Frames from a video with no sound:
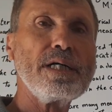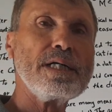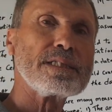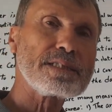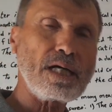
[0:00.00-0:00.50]

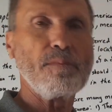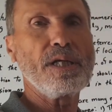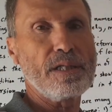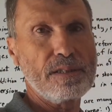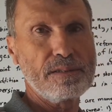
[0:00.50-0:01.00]

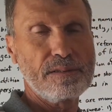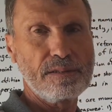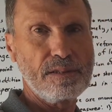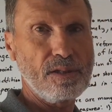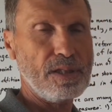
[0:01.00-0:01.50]
summing,
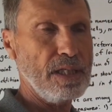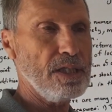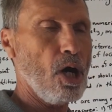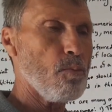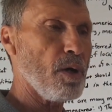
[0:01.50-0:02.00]
okay, the
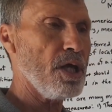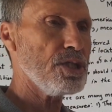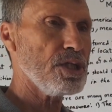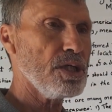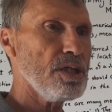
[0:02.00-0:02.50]

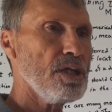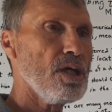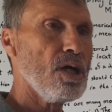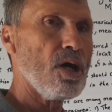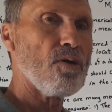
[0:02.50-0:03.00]
operation
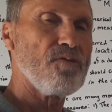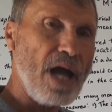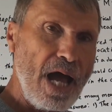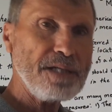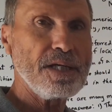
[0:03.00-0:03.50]
of
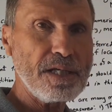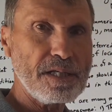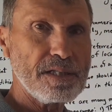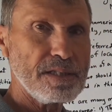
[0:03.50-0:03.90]
adding,